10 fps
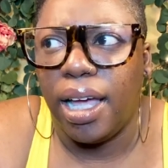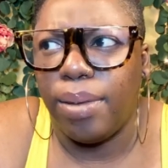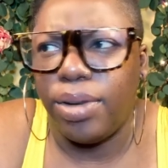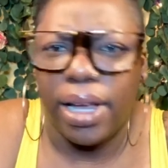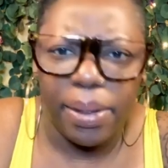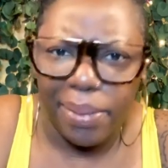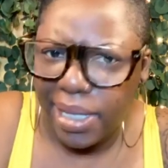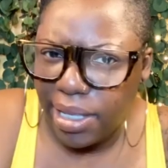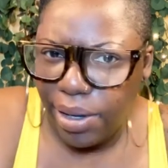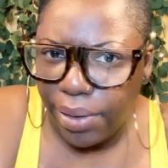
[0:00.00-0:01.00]
trying to be
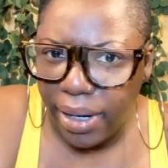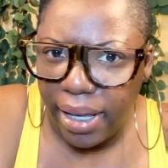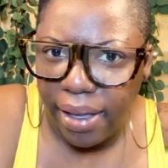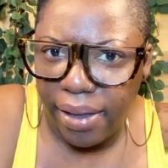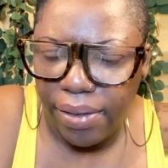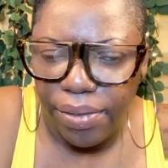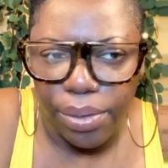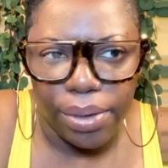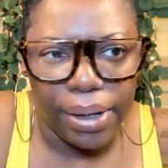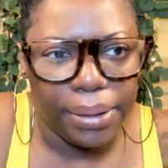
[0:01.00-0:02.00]
secretive
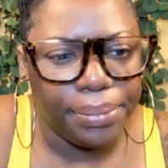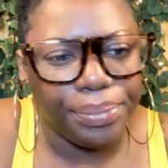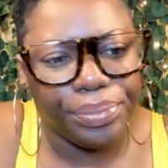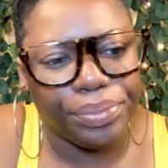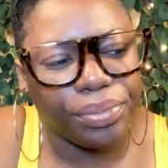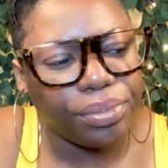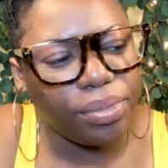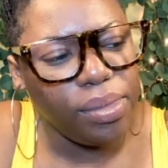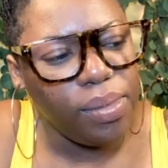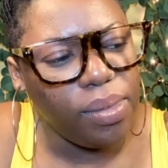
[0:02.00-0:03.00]
or,
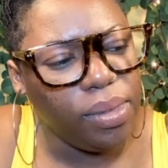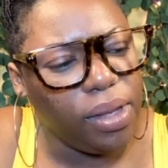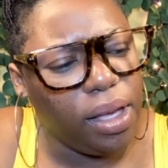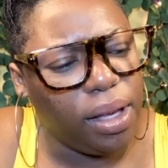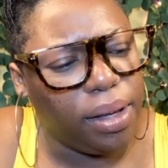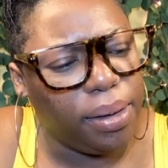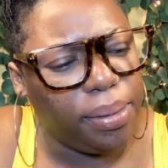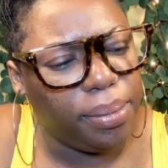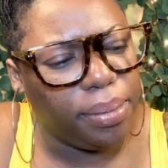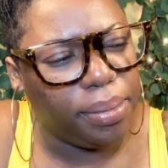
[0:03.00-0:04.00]

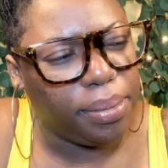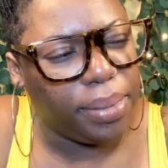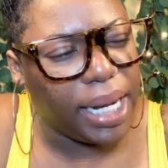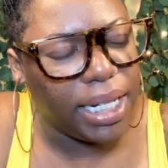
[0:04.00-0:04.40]
but